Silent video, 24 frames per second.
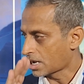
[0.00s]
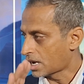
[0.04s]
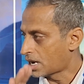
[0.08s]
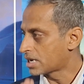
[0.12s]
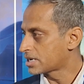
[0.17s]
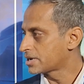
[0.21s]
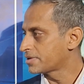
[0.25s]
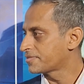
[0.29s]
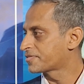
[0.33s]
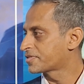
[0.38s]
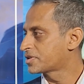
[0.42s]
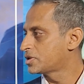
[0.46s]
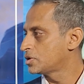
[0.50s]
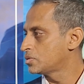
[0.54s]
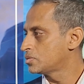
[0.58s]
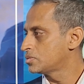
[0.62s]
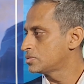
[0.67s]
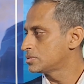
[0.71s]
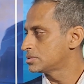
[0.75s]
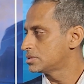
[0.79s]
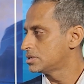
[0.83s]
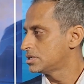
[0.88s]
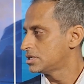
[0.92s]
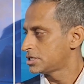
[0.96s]

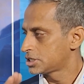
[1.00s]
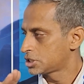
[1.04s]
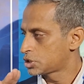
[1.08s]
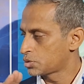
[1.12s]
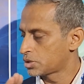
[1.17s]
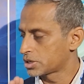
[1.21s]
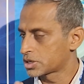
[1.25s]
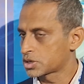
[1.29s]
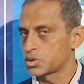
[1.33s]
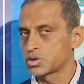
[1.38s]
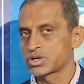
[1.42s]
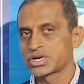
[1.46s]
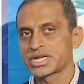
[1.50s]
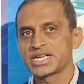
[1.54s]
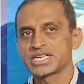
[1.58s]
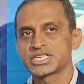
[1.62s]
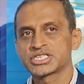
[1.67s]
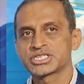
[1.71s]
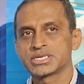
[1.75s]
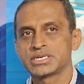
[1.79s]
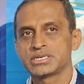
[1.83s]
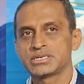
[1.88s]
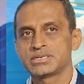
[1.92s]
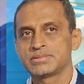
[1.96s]
RFQ to a
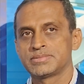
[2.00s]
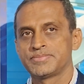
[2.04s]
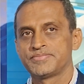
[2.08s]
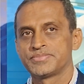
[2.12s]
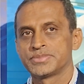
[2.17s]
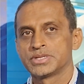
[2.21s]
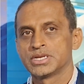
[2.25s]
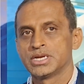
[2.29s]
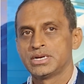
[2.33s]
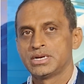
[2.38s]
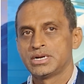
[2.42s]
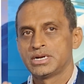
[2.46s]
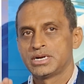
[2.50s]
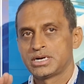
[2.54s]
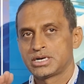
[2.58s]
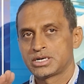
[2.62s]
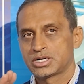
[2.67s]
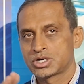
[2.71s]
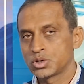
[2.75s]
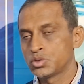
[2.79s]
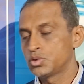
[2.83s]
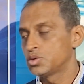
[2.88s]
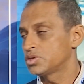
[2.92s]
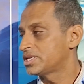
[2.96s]
quotation
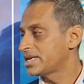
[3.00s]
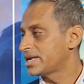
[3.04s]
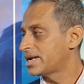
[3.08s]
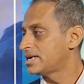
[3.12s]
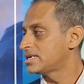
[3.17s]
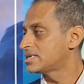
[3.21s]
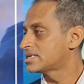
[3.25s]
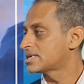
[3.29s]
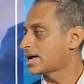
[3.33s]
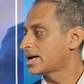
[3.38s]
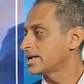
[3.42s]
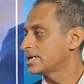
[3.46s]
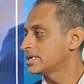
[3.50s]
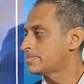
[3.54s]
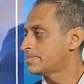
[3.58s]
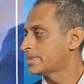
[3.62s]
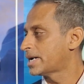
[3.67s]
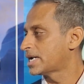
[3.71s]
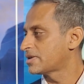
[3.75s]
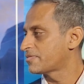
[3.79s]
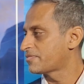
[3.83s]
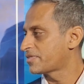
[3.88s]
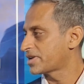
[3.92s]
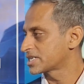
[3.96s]
to the entire
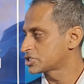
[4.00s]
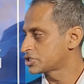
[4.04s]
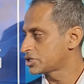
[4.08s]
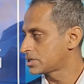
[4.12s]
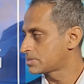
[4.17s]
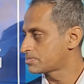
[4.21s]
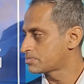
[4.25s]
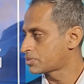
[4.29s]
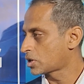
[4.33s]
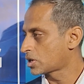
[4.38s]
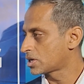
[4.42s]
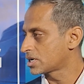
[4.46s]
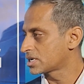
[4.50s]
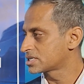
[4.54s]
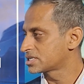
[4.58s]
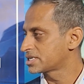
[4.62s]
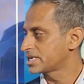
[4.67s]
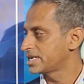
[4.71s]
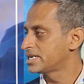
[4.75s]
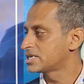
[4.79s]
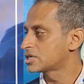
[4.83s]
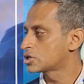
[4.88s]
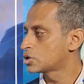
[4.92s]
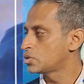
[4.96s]
manufactured product,
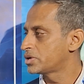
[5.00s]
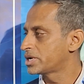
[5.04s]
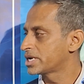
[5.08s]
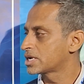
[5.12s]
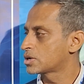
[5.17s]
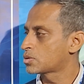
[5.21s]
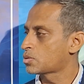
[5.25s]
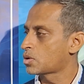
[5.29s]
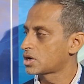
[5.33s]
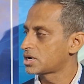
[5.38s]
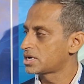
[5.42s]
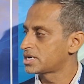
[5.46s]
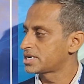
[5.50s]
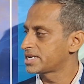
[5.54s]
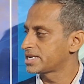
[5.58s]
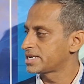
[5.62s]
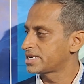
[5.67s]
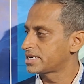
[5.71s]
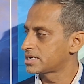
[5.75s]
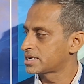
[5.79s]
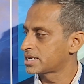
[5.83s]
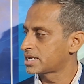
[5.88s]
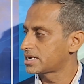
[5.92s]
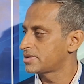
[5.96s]
including quality
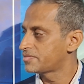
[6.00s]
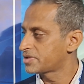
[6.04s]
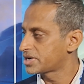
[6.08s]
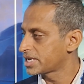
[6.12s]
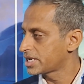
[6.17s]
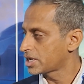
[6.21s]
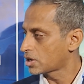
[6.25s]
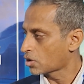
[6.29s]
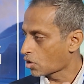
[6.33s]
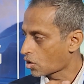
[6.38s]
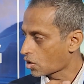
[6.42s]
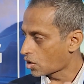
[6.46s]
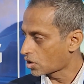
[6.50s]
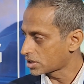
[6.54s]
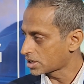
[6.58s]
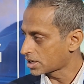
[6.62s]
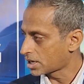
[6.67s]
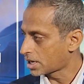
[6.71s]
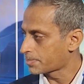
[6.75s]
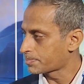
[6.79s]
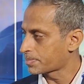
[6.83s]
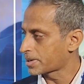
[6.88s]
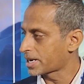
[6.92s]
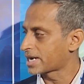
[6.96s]
and delivery on
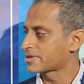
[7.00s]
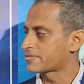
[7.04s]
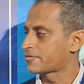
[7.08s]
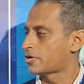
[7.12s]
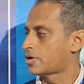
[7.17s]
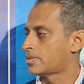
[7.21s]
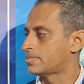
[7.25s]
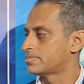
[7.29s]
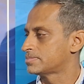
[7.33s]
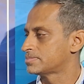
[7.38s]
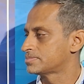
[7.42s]
our platform.